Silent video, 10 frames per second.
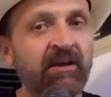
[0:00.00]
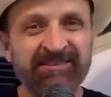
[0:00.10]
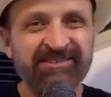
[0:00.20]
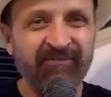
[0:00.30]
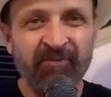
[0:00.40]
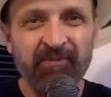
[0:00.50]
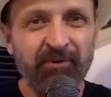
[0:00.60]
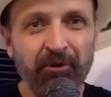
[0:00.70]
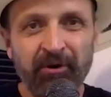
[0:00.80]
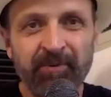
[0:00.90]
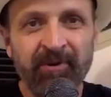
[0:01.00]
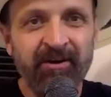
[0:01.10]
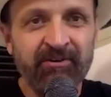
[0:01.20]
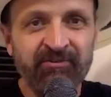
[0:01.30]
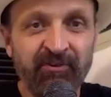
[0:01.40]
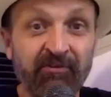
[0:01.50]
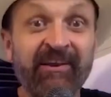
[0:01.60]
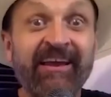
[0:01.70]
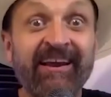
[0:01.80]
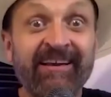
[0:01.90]
it's like from Europe. God knows if you'll
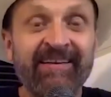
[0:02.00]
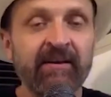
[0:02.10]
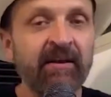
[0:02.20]
get it.